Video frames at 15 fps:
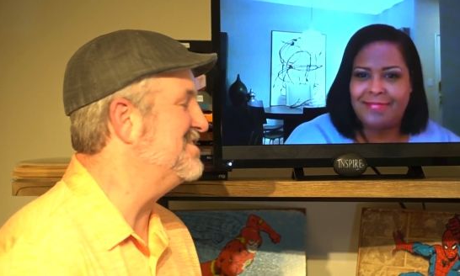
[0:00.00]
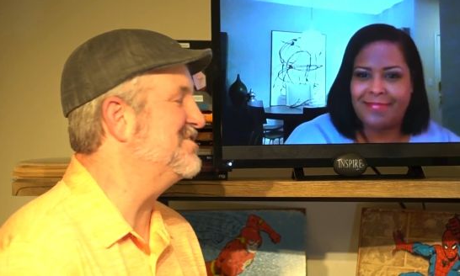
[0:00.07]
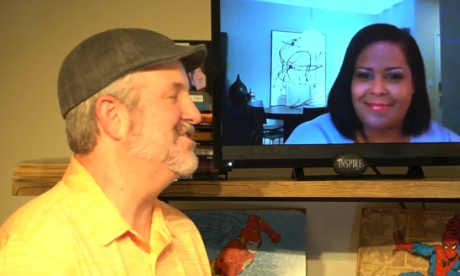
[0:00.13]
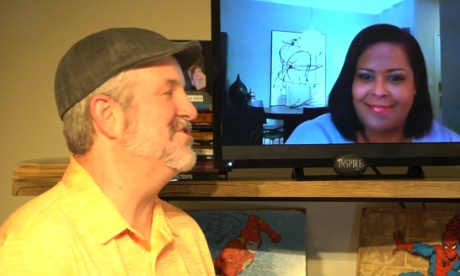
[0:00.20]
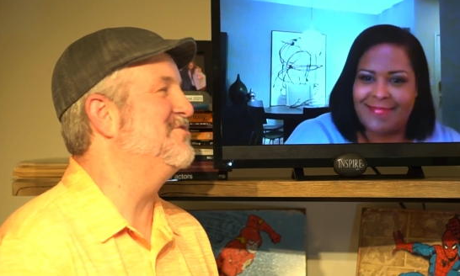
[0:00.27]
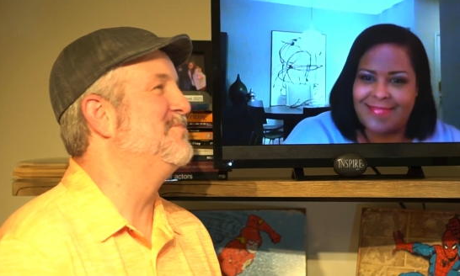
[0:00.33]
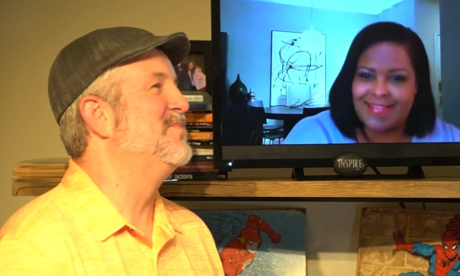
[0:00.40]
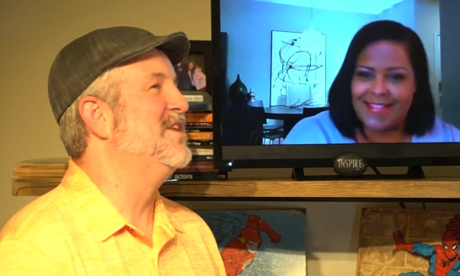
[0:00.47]

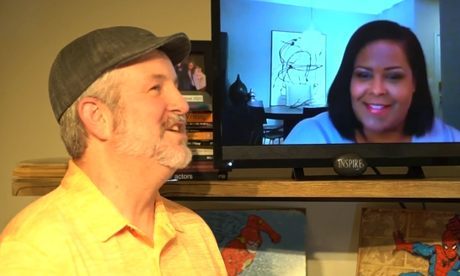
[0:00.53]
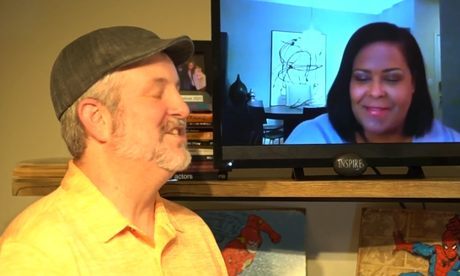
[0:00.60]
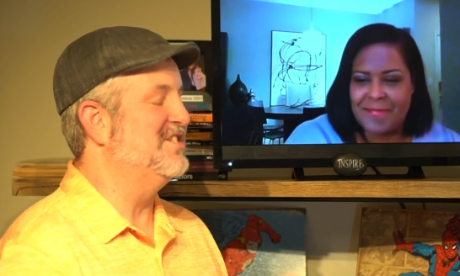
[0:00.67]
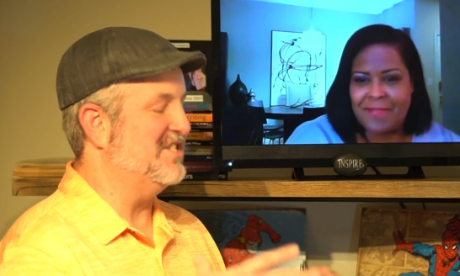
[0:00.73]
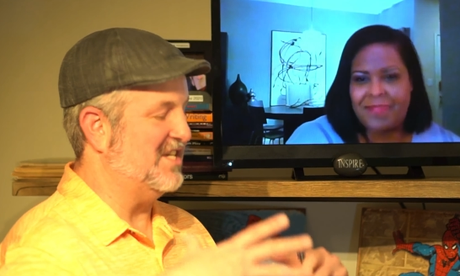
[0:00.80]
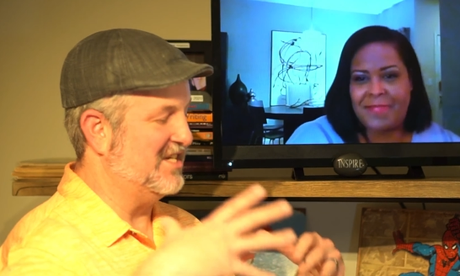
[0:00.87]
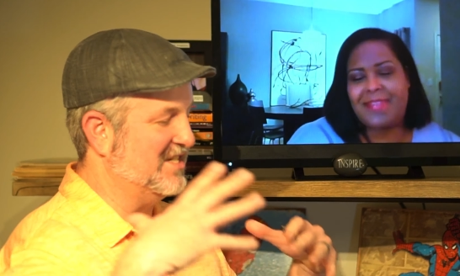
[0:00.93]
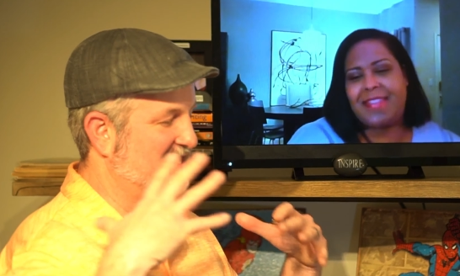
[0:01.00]
Speaker 1: So
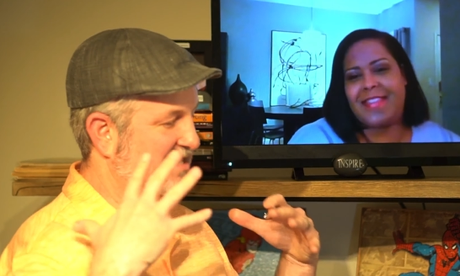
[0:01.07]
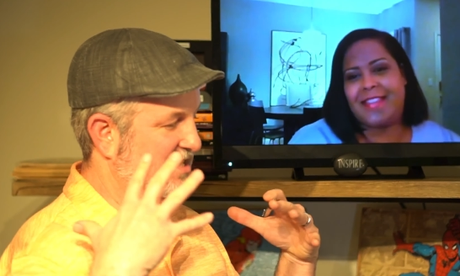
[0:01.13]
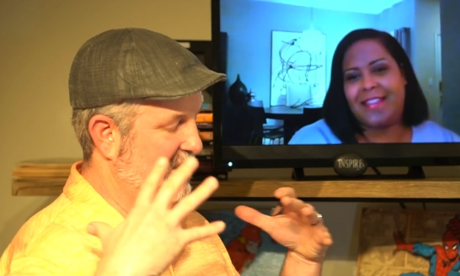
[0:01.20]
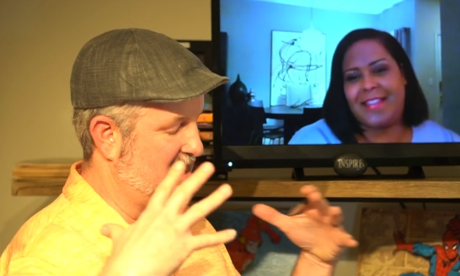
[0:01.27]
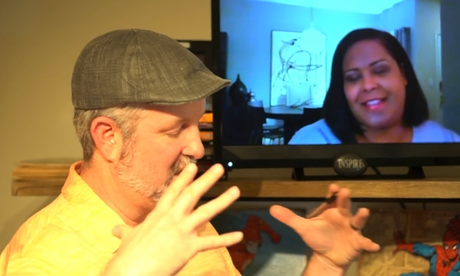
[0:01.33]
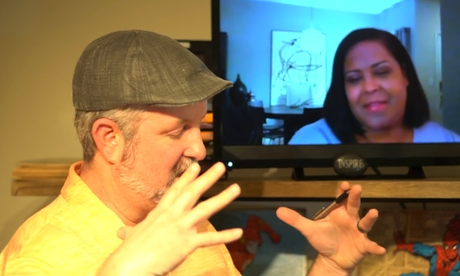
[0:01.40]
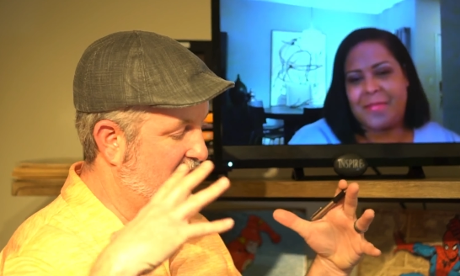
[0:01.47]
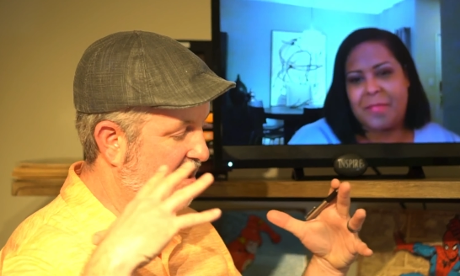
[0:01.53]
since the
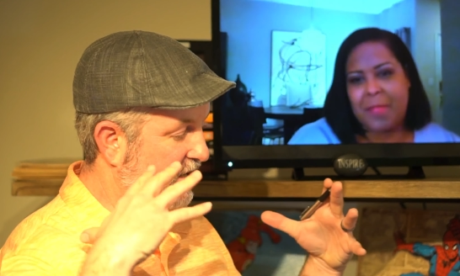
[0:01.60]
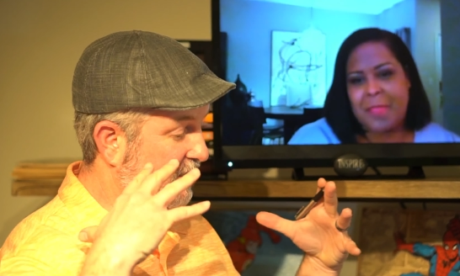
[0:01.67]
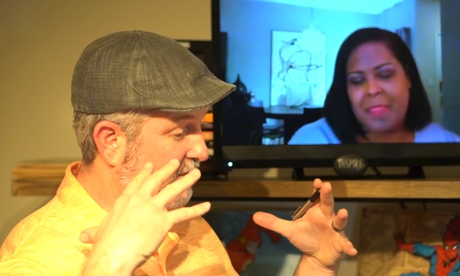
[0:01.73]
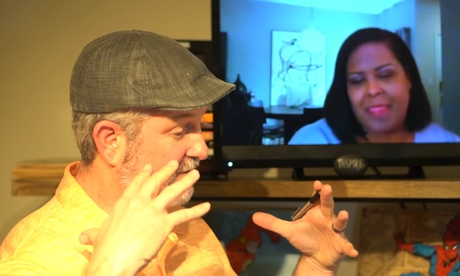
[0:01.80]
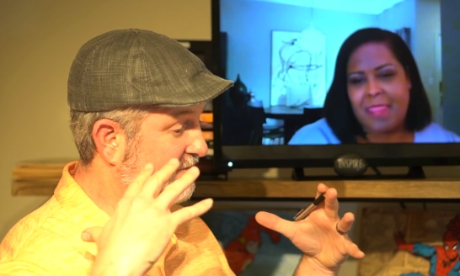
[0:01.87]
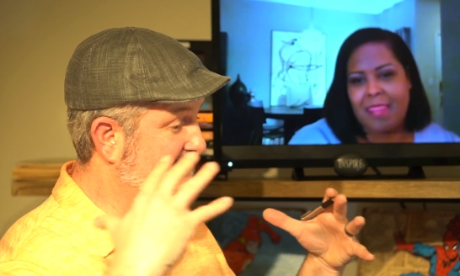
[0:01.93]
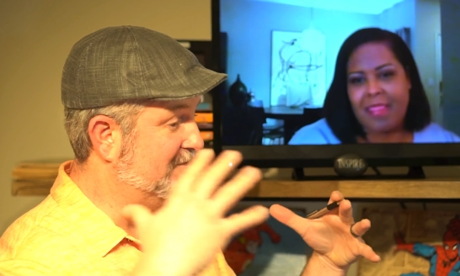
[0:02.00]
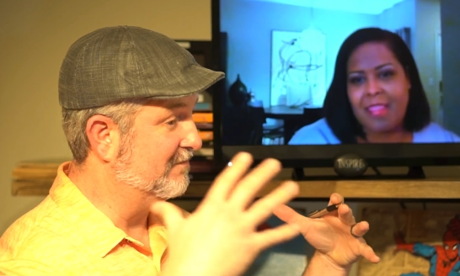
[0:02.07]

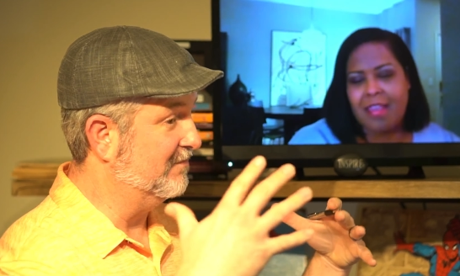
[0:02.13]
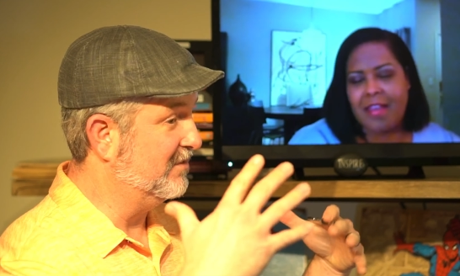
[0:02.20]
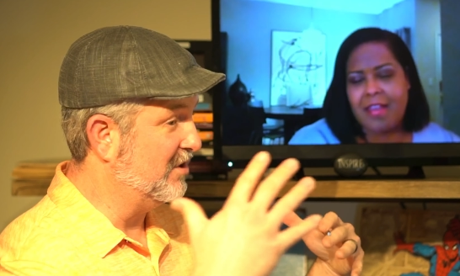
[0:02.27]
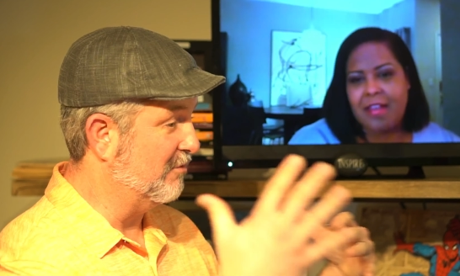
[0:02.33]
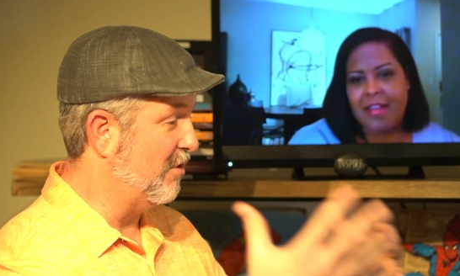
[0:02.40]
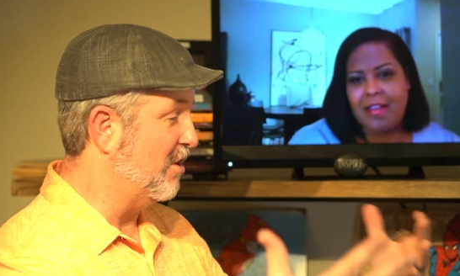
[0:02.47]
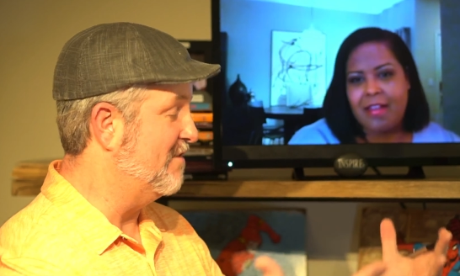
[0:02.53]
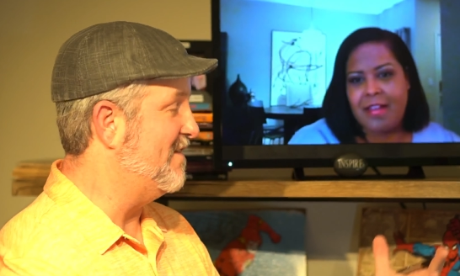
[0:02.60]
uh,
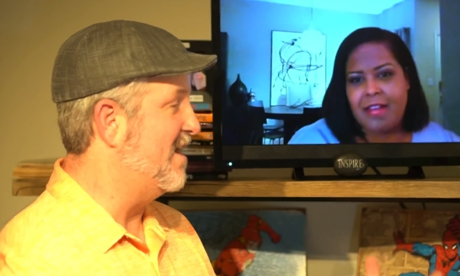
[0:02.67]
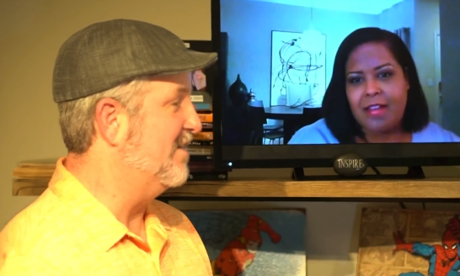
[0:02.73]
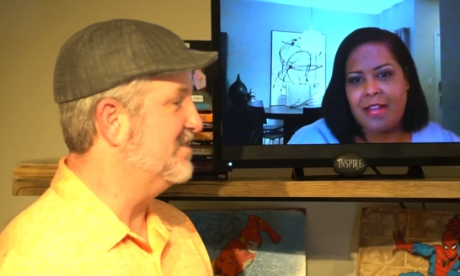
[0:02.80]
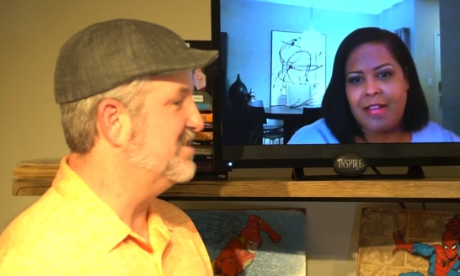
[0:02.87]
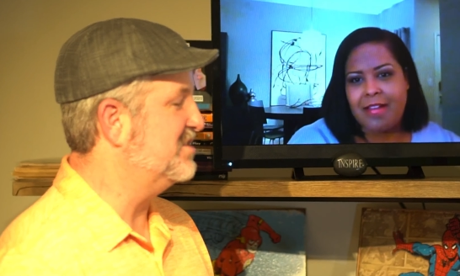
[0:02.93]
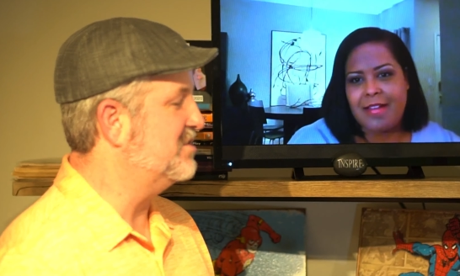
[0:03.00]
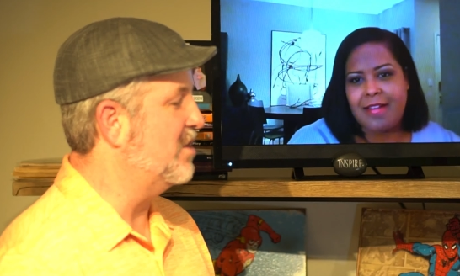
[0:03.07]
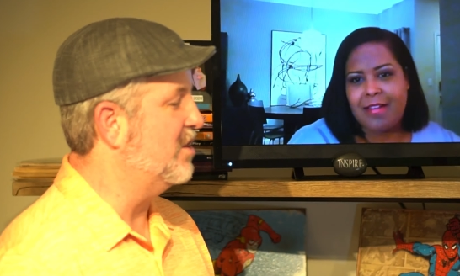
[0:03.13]
coronavirus
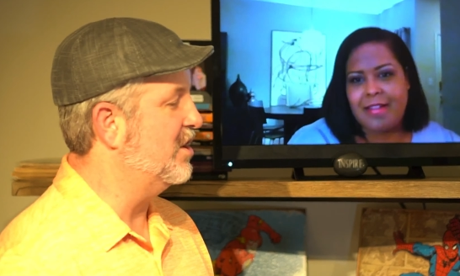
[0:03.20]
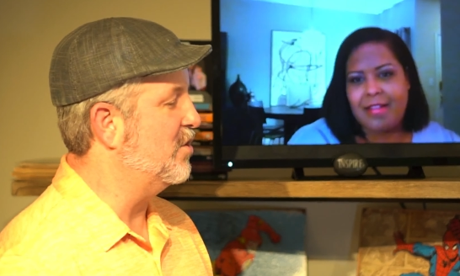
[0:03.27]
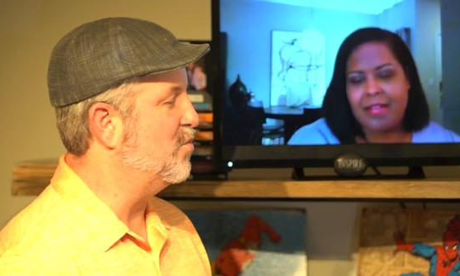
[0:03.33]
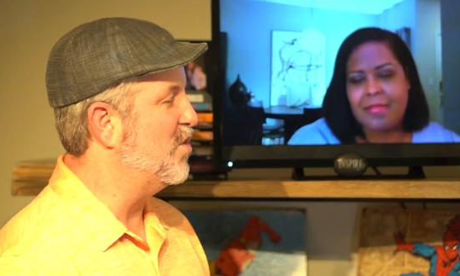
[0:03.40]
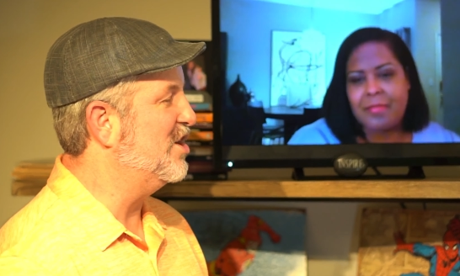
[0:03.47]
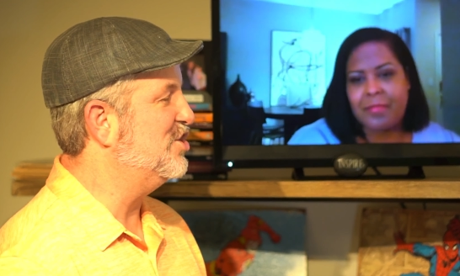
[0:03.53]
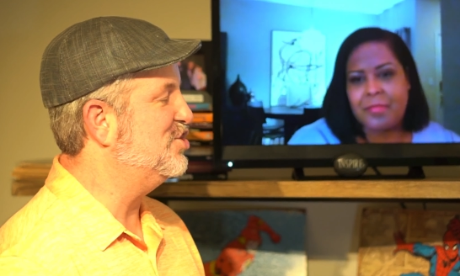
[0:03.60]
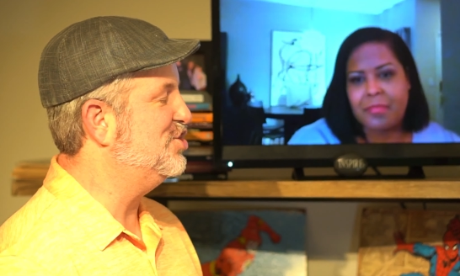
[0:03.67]
started,
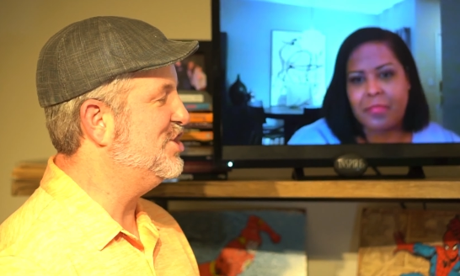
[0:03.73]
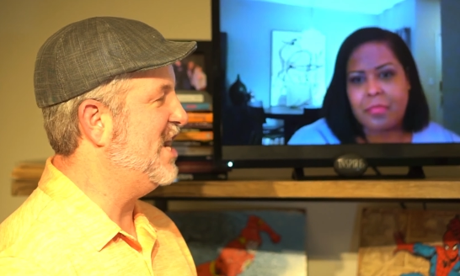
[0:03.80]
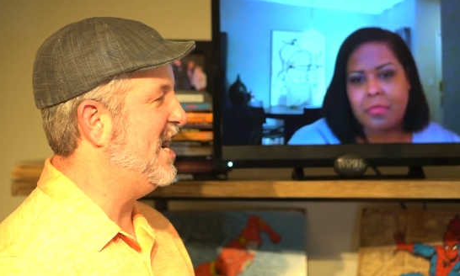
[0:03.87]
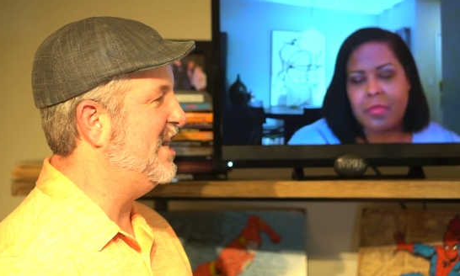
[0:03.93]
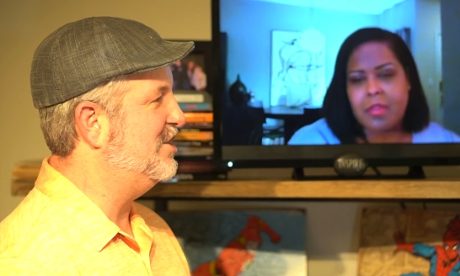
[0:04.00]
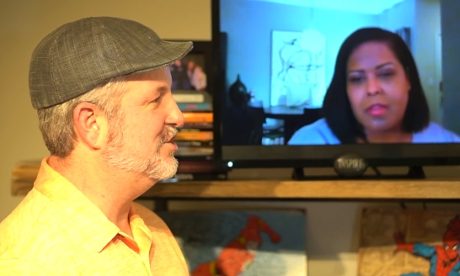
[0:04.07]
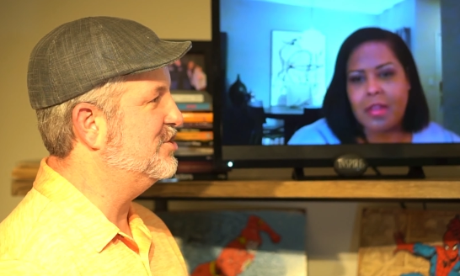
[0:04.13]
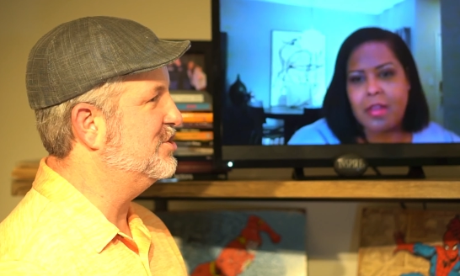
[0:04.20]
what
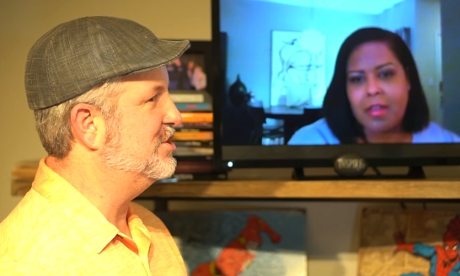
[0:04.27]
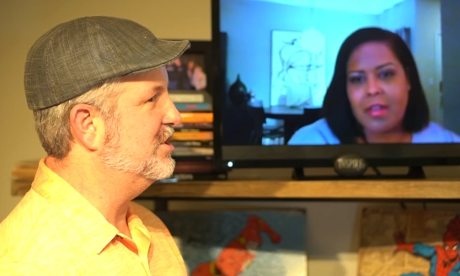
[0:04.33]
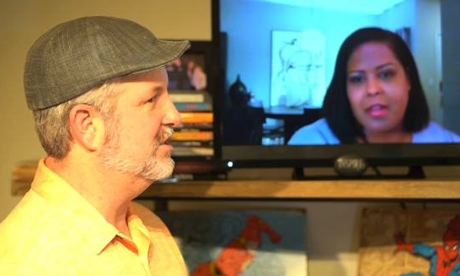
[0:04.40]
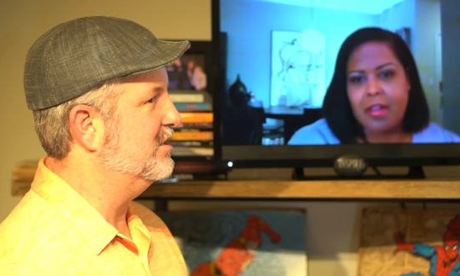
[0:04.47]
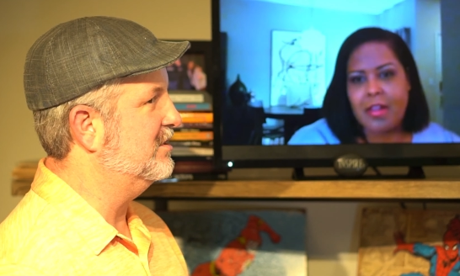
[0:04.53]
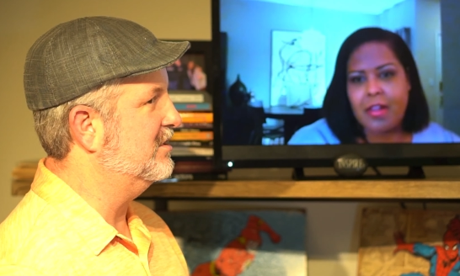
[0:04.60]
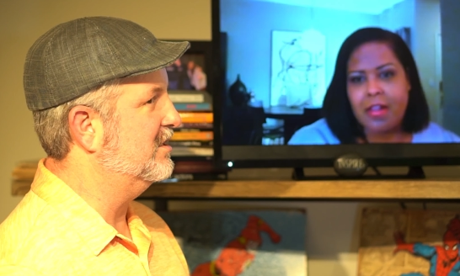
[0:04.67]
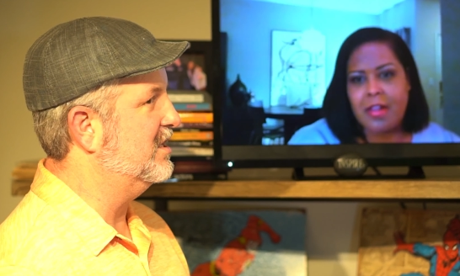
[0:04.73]
changed
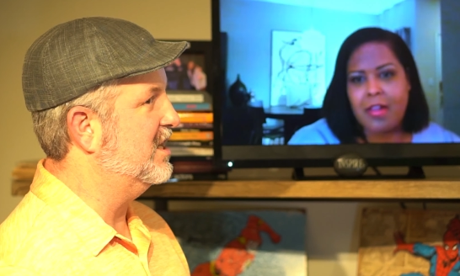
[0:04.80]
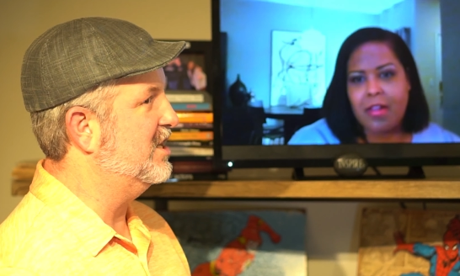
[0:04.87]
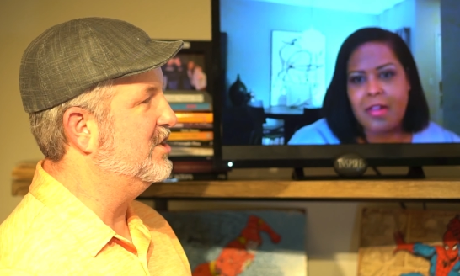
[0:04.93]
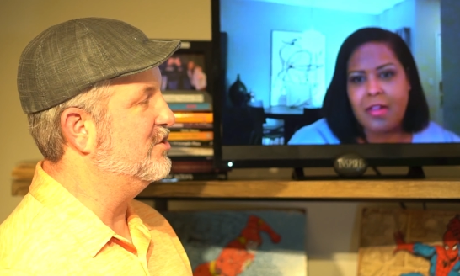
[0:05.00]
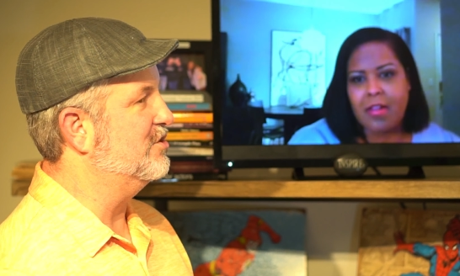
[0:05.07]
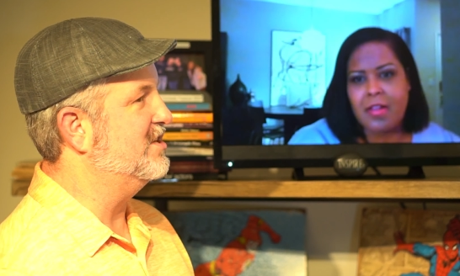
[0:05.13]
in your